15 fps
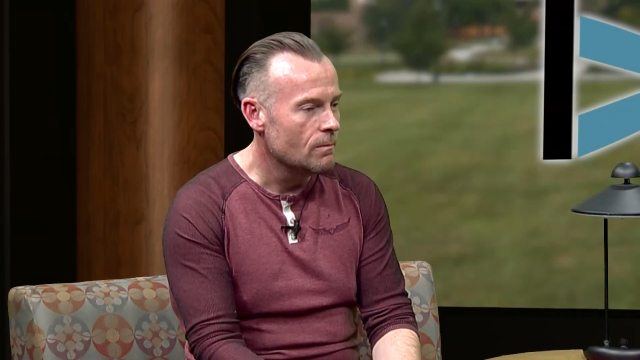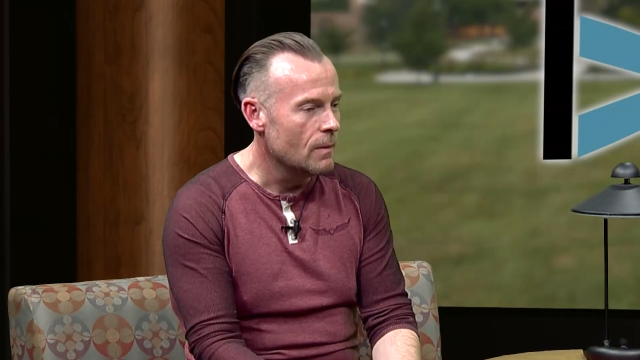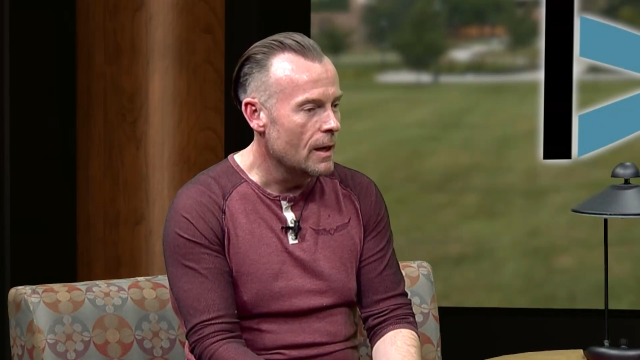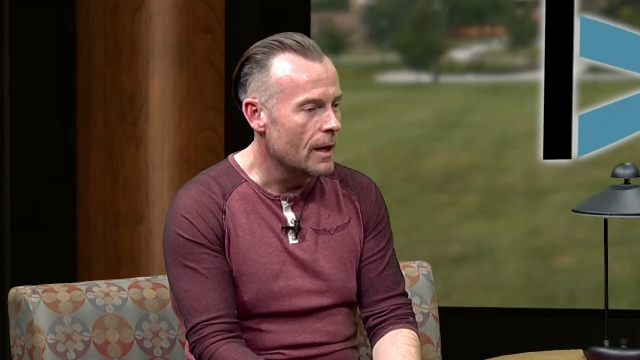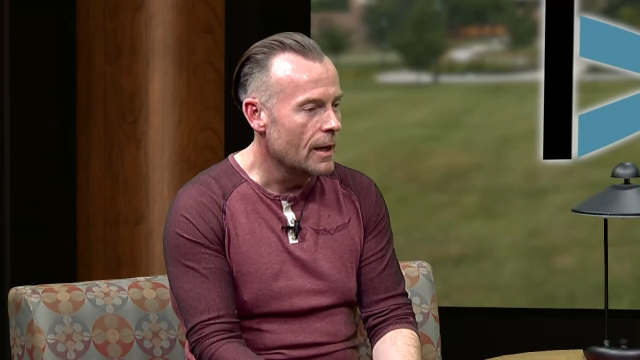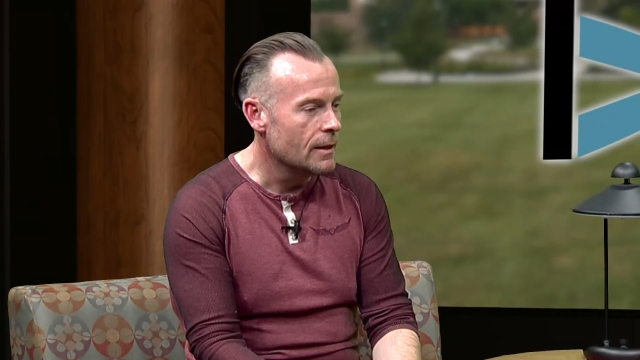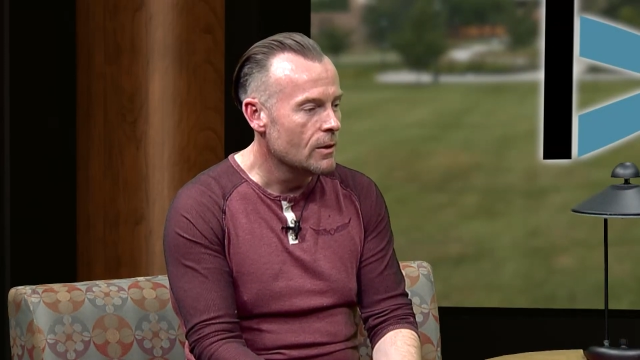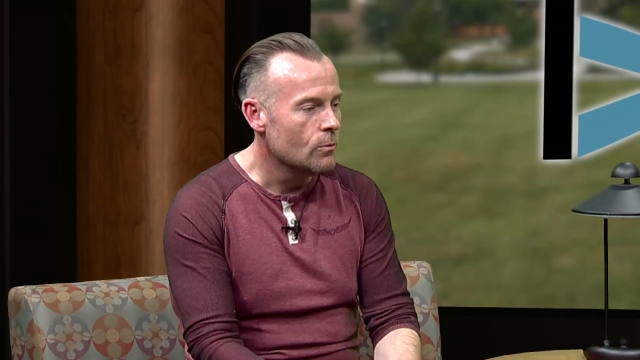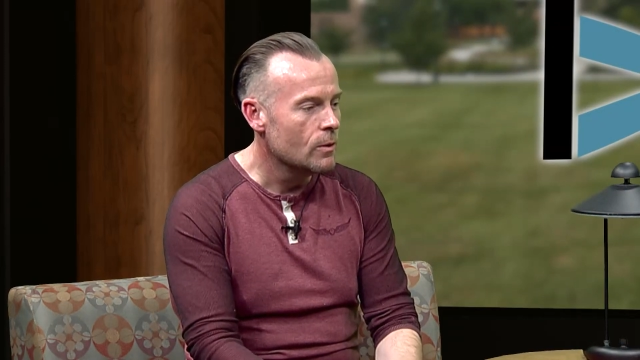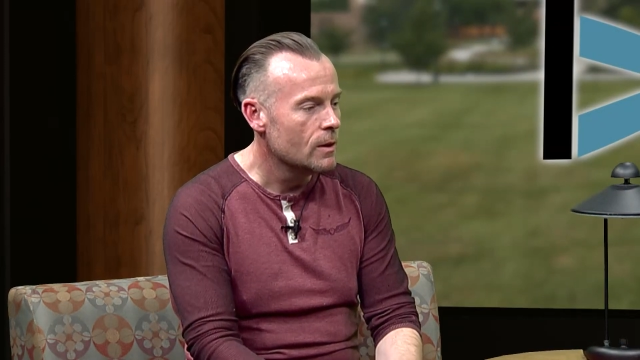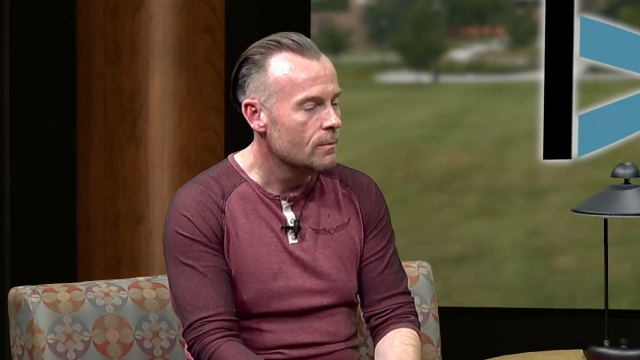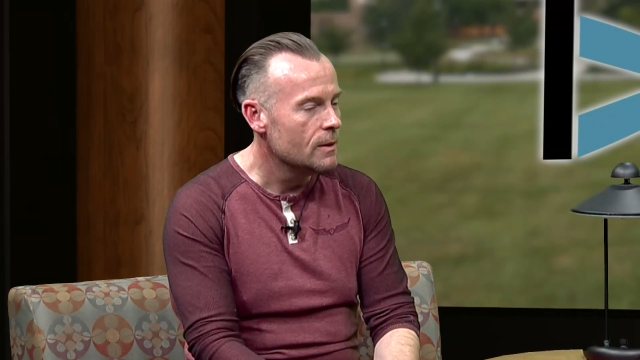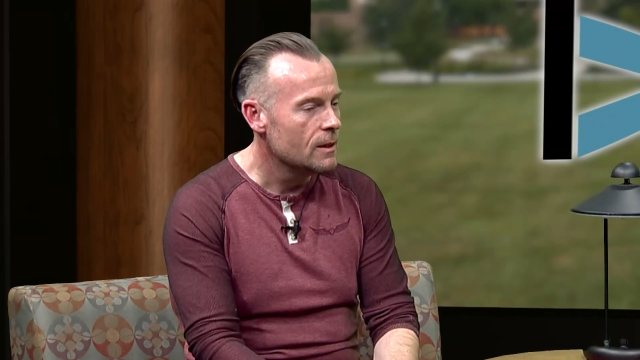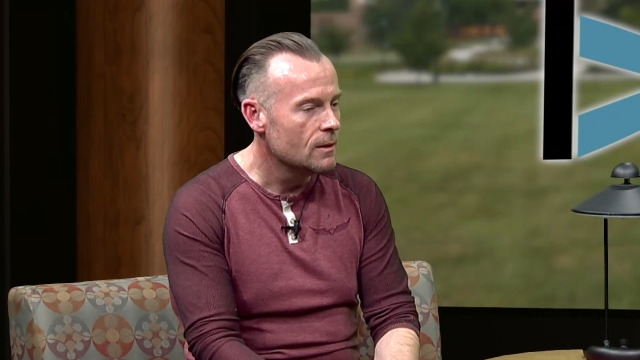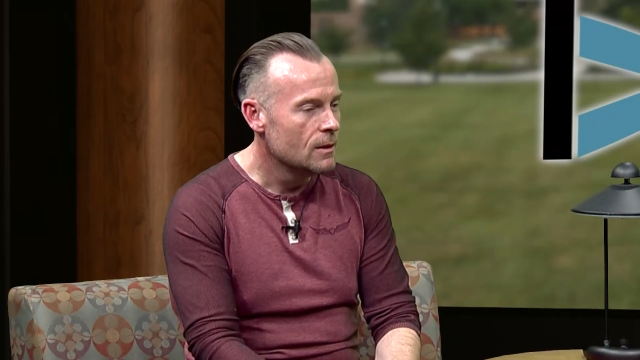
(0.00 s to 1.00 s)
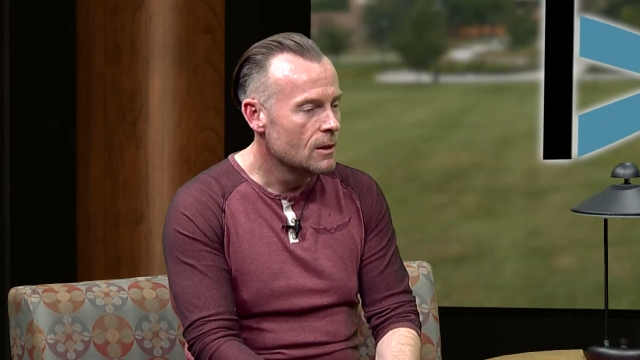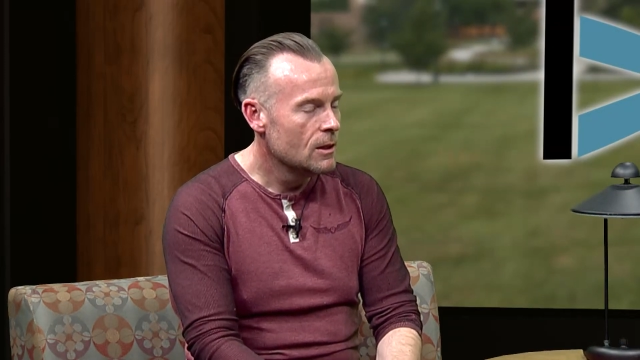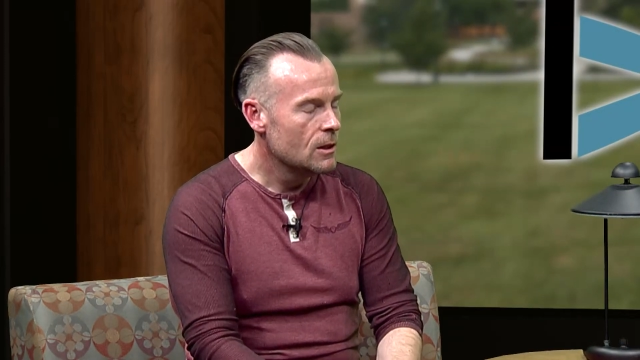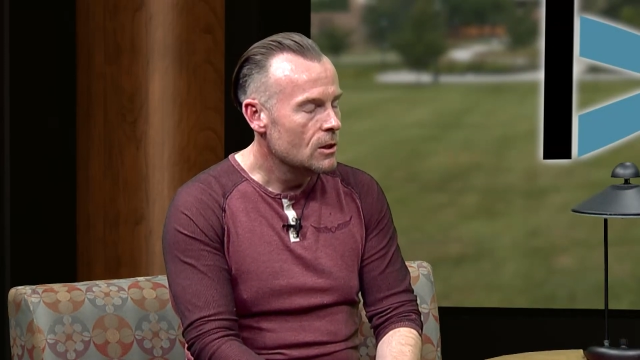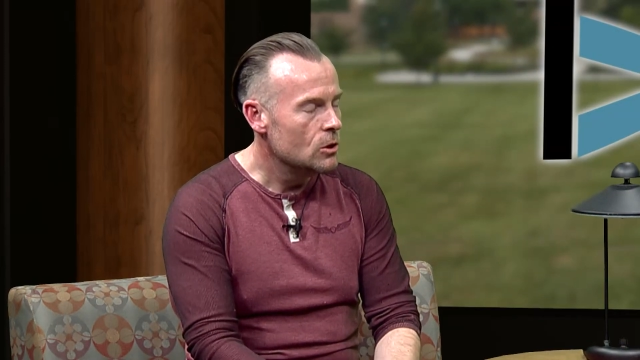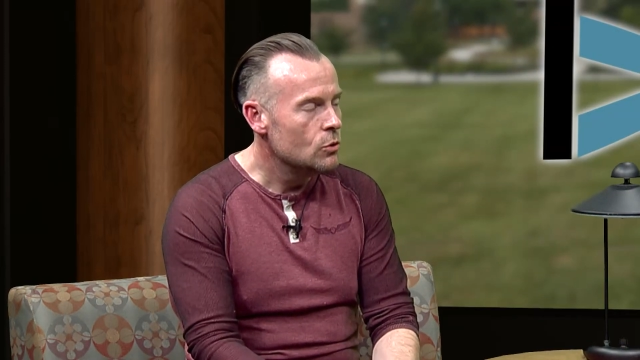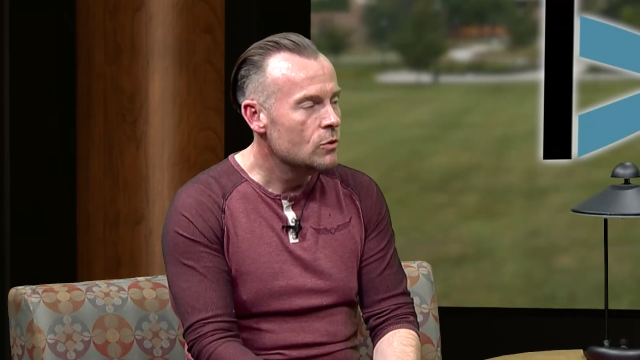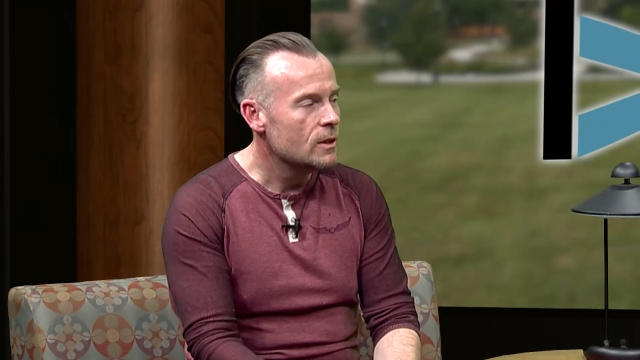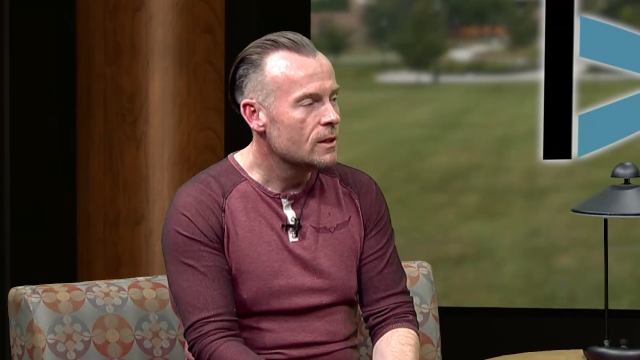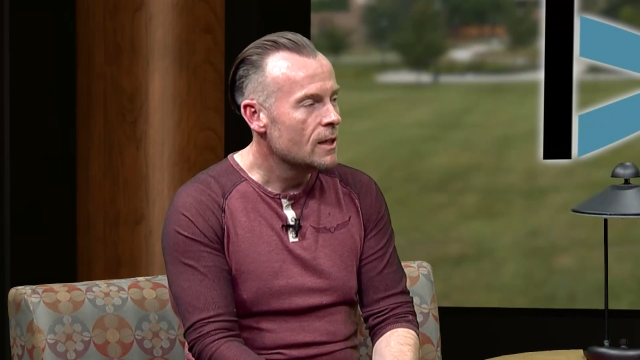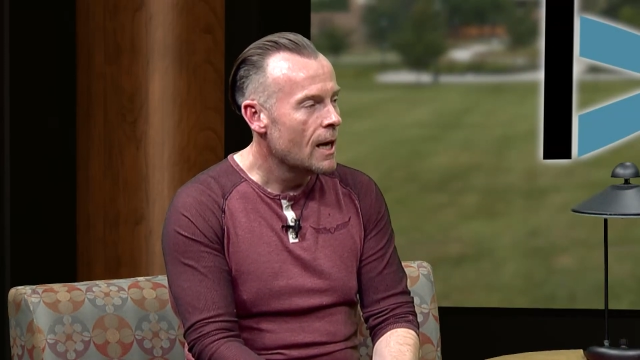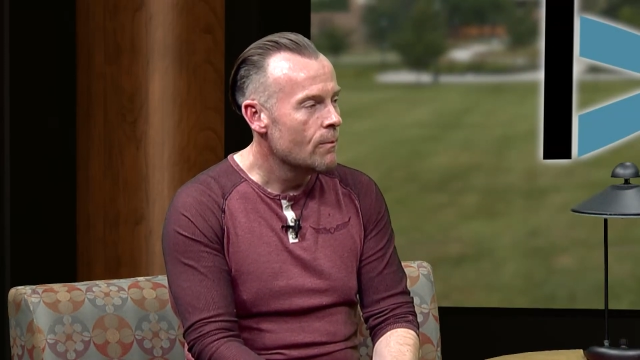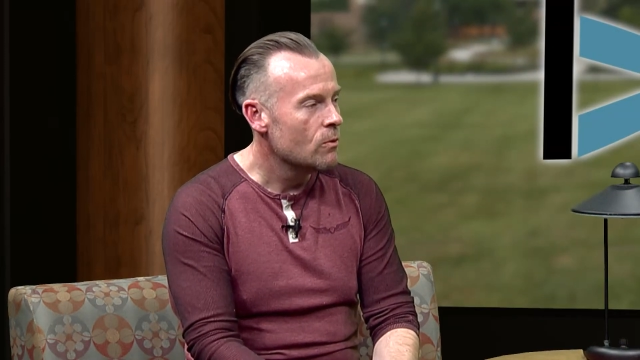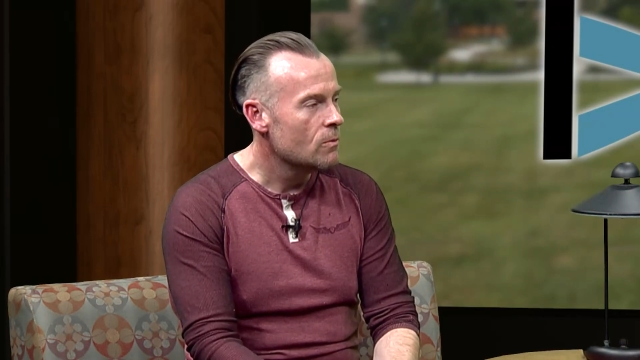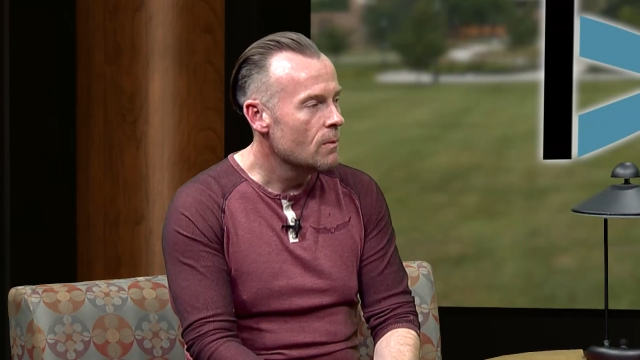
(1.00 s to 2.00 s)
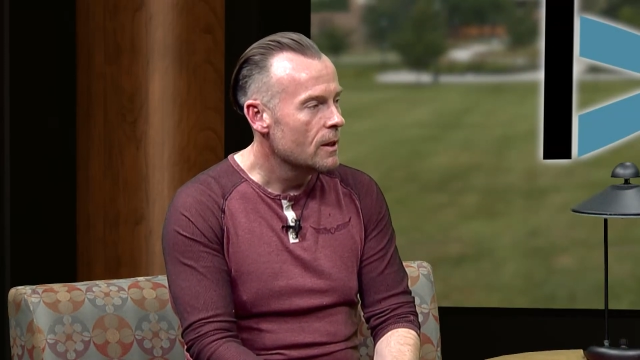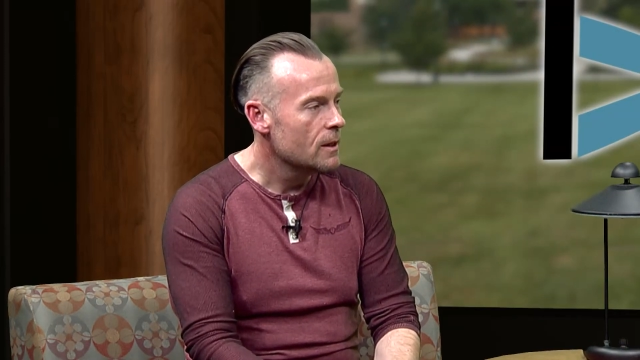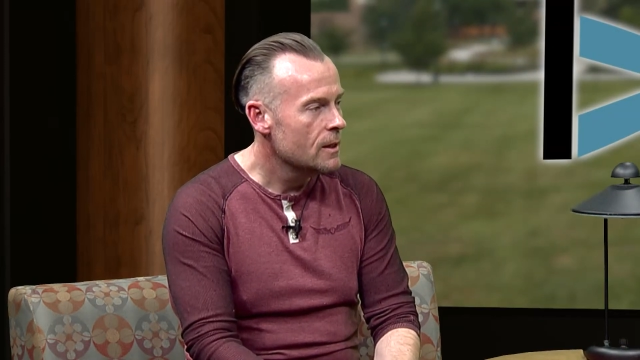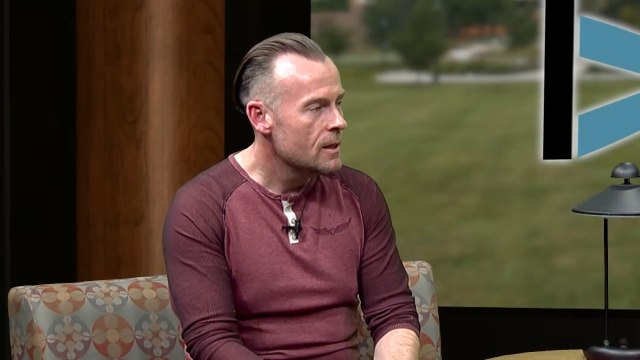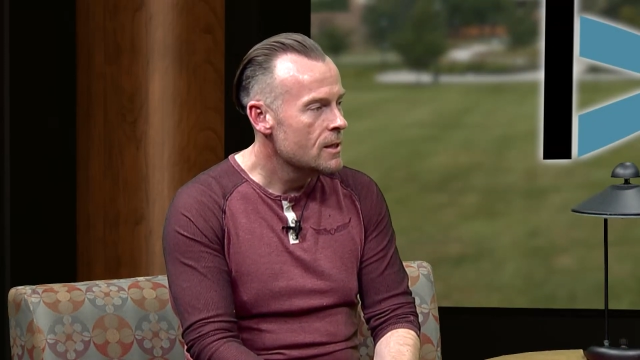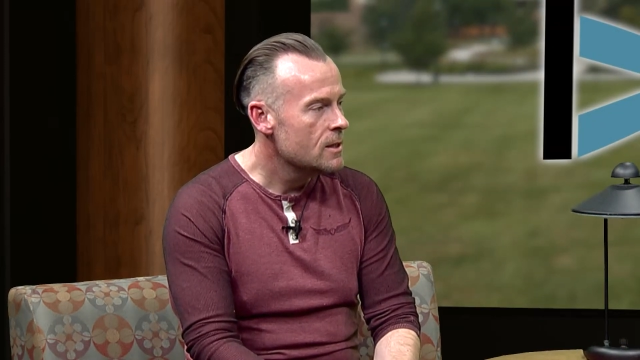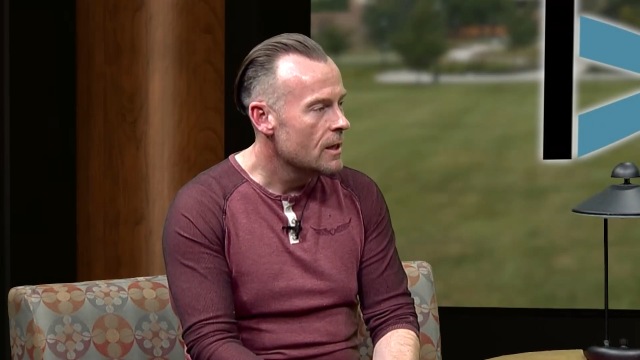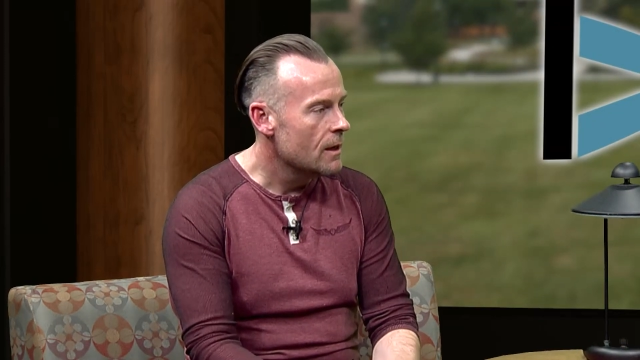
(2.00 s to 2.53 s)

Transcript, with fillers: I didn't want to be losing time with my kids.